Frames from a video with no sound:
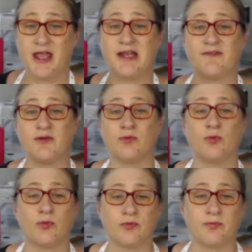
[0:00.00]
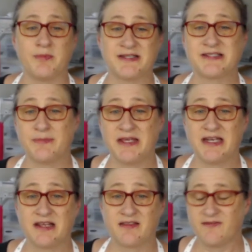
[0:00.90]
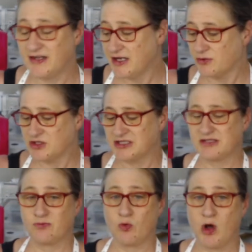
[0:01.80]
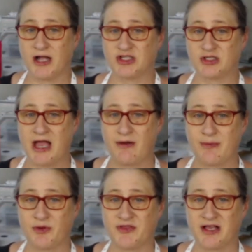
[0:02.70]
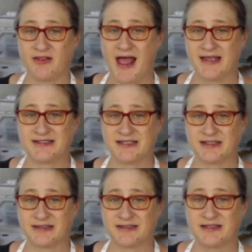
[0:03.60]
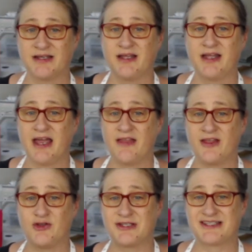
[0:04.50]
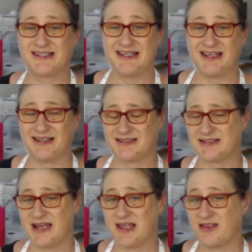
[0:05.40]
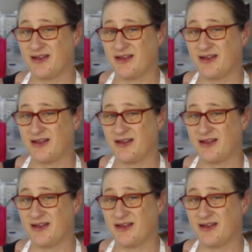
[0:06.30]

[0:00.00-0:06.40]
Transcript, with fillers: And if you missed the beginning of the video, just watch how I put the elastics and then you could sneak, snake